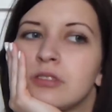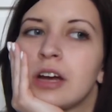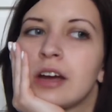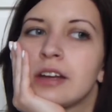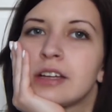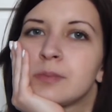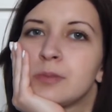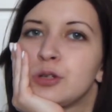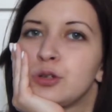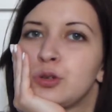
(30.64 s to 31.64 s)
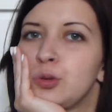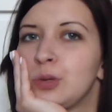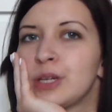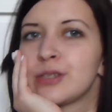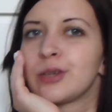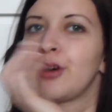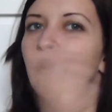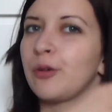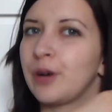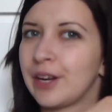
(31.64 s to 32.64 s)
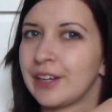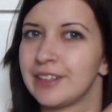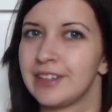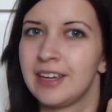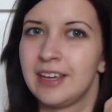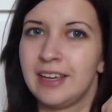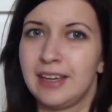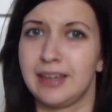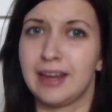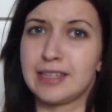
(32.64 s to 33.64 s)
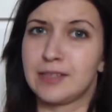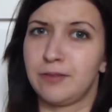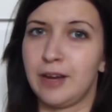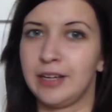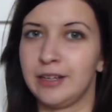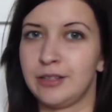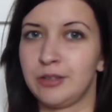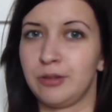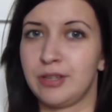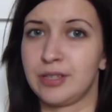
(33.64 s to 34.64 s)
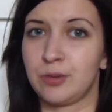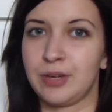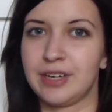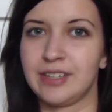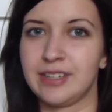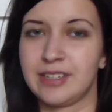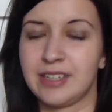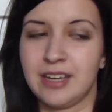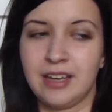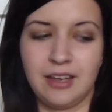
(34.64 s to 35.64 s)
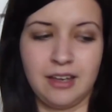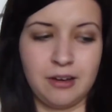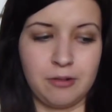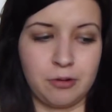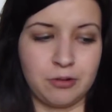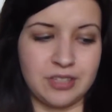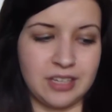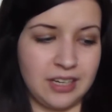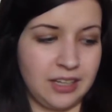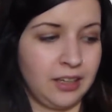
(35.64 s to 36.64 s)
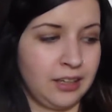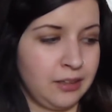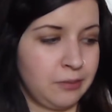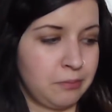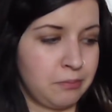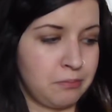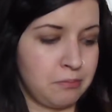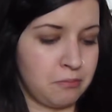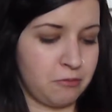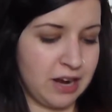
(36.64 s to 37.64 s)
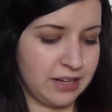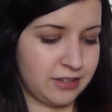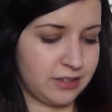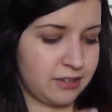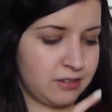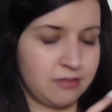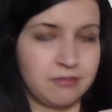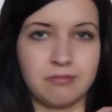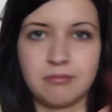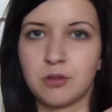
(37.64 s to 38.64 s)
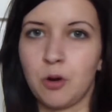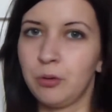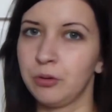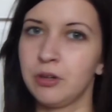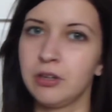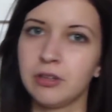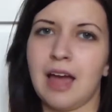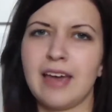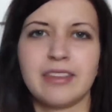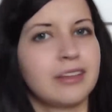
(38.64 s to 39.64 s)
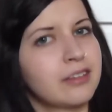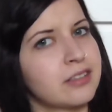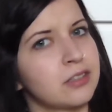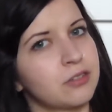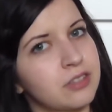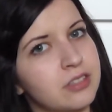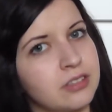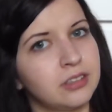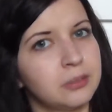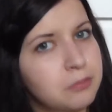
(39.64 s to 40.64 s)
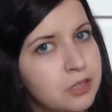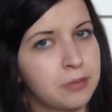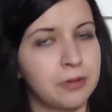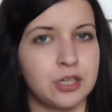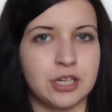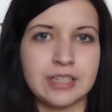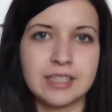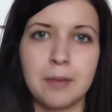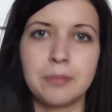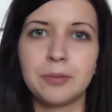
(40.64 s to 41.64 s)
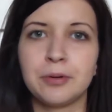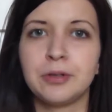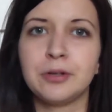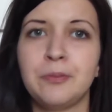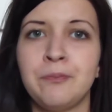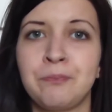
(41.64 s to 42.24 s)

that has been 2 weeks ago and it has faded to this weird rosé red tone. I think this looks still pretty much acceptable